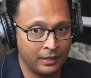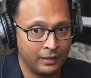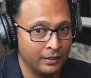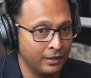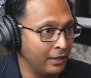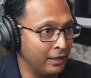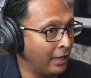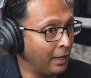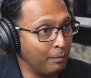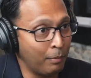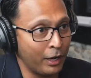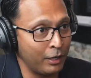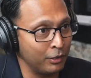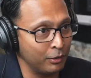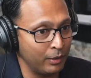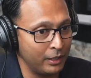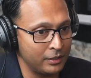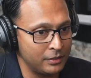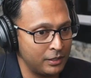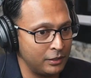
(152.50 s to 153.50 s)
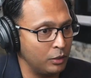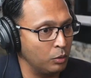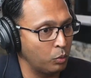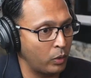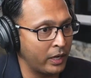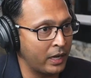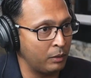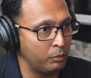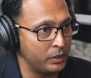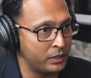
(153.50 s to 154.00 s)
hey, Byron, great to see you. Where
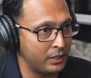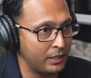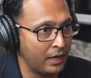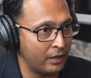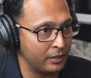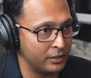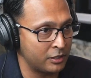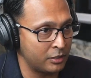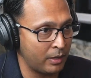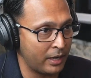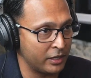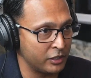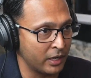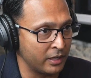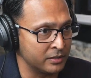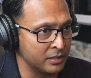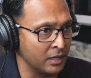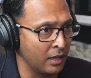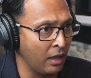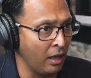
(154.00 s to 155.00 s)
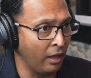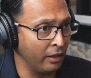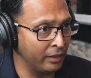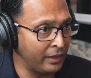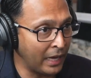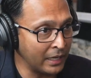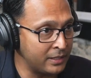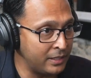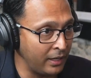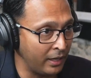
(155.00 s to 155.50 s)
can we sit down and strategize?
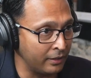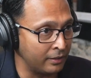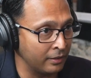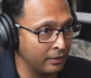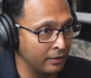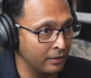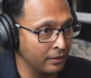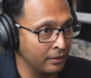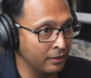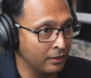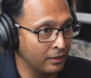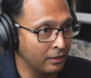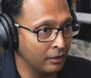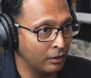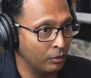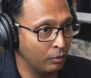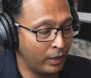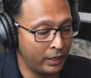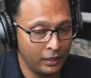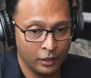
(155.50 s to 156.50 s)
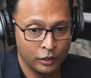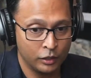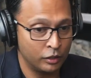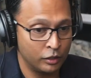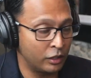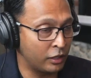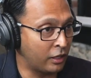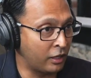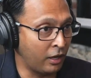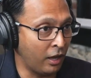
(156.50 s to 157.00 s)
That's it, right?
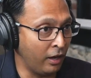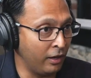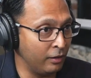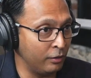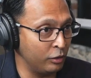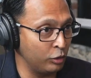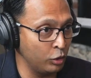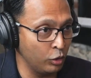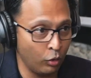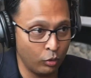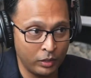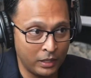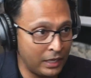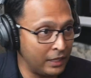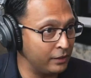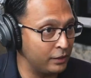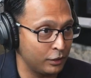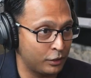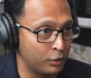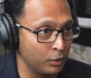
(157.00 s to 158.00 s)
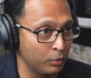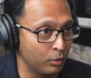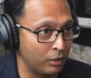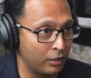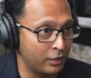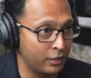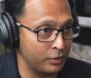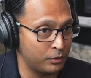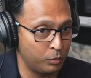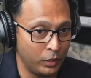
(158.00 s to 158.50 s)
You don't need the tour,
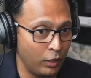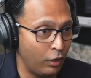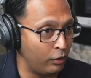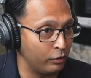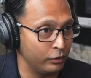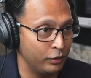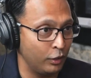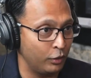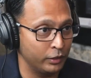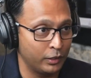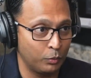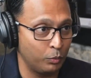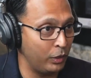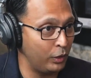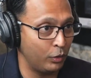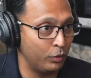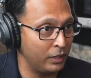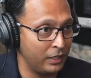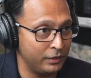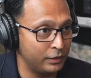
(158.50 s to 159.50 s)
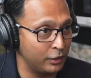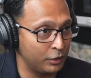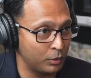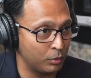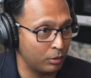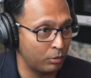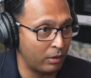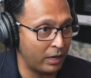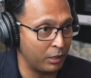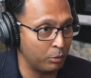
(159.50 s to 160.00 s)
because we all know that we don't need the
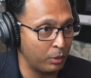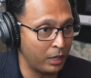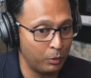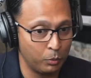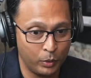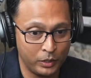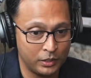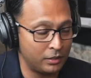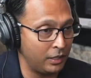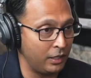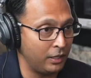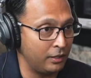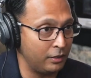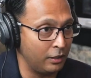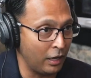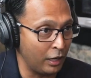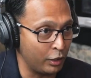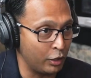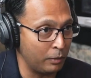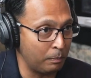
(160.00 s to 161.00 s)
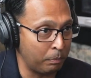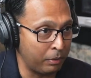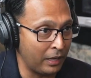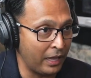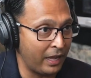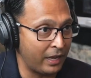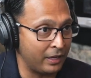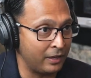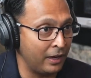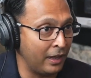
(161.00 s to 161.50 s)
tour right away. We just need a good
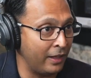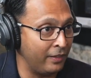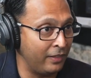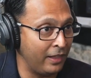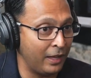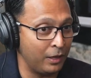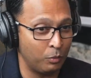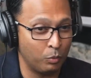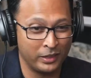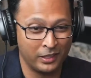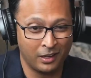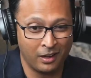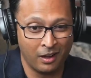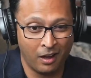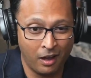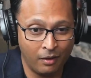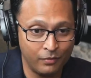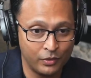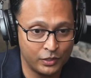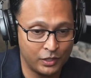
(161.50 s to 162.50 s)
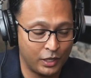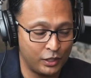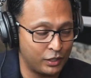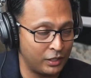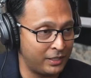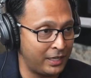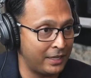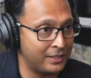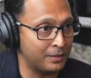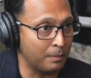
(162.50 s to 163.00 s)
plan. And then when the
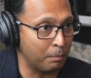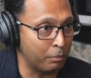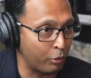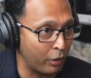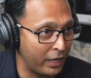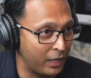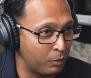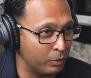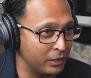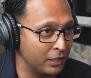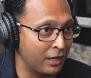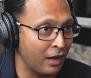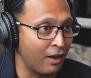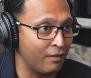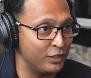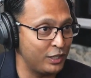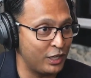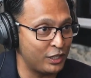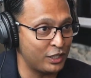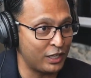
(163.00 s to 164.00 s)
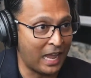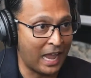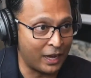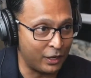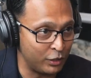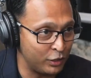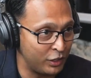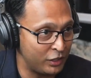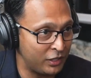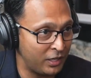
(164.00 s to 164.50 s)
conversation takes a break, when the conversation
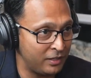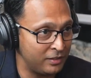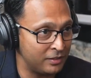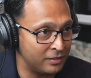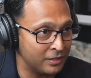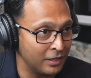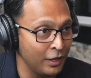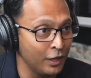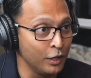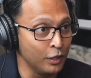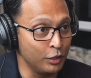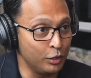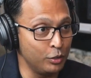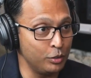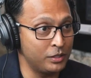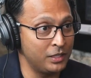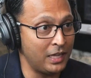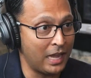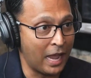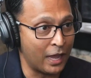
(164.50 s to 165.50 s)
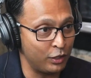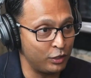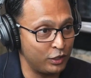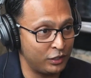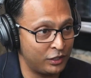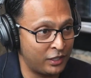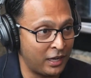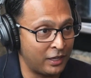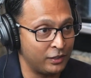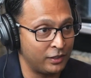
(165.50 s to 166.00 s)
energy changes, use the energy
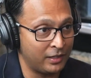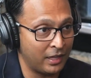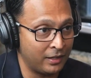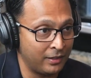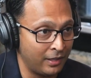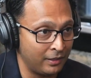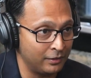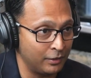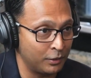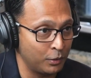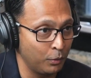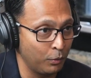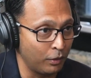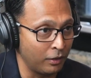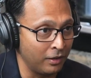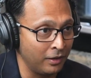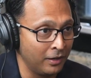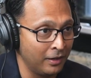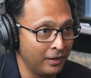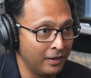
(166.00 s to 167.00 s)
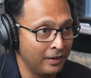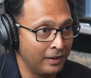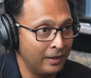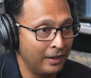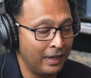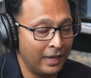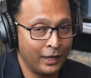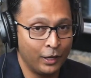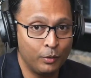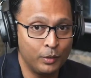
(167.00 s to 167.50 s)
change and then take the tour.
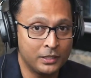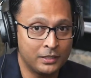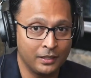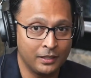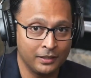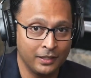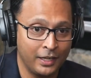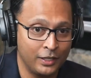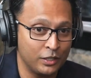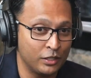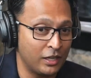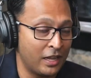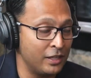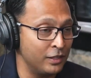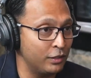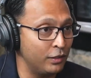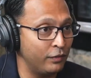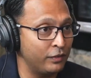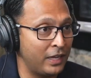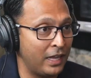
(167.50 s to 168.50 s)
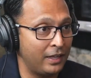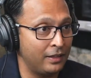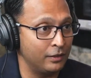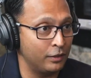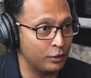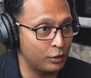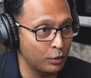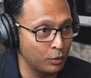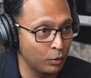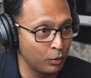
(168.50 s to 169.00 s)
And I always tell the agents, instead of taking
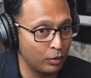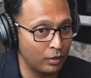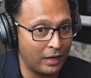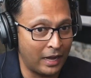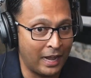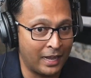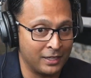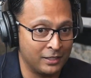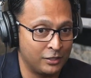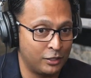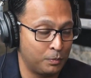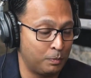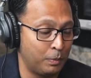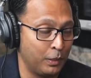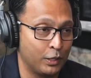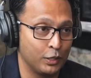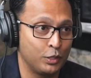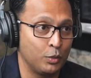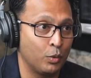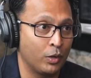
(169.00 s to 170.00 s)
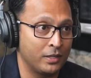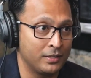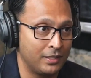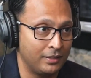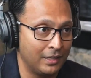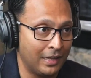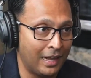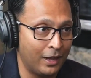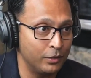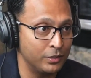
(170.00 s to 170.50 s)
the tour as just because you want to see
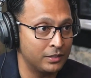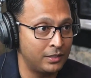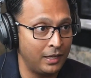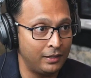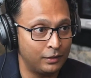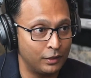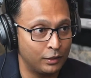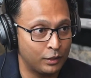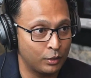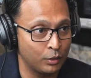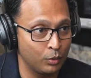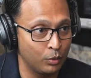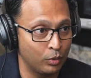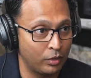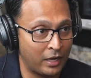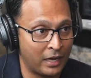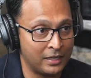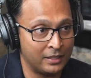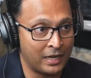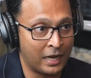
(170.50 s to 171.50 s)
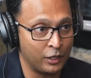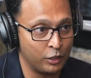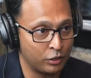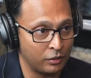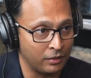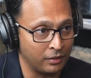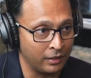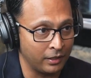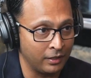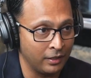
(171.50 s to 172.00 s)
the house, take the tour
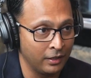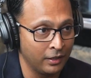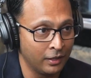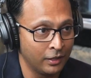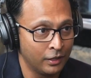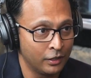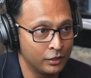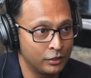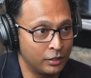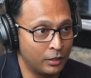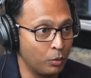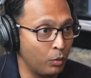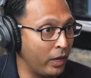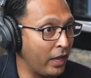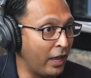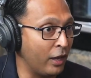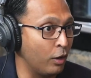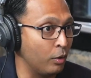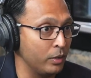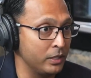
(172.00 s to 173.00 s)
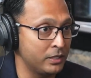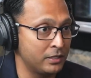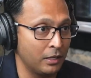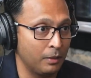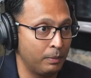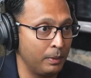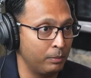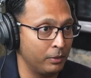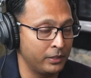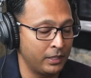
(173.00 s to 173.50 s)
intentionally. So the way I always tell
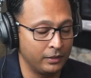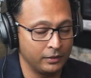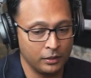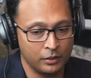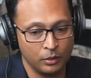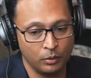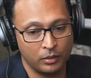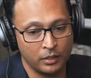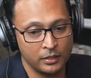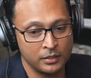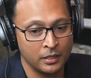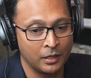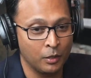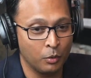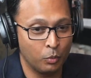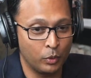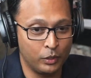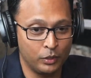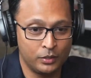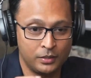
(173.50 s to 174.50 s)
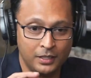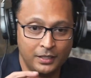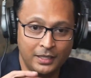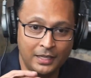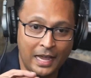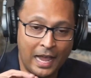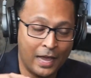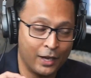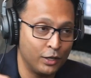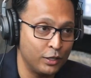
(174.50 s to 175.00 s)
people to take the tour is, when you see
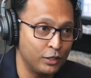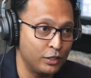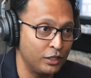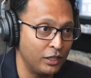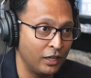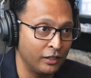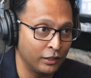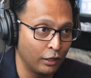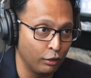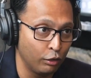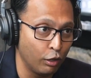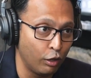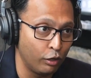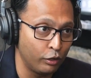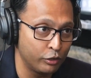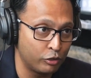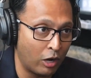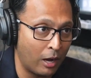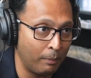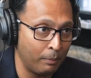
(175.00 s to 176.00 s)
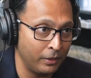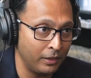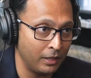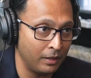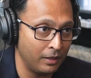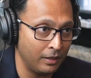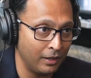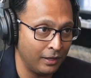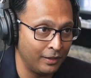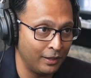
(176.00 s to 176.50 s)
the energy and the lull drop in
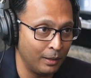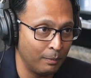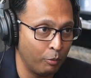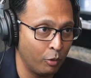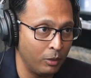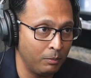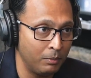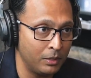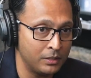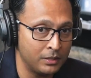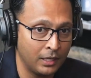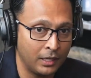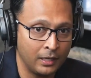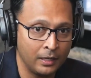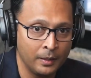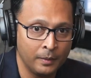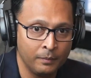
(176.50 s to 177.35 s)
the appointment, say,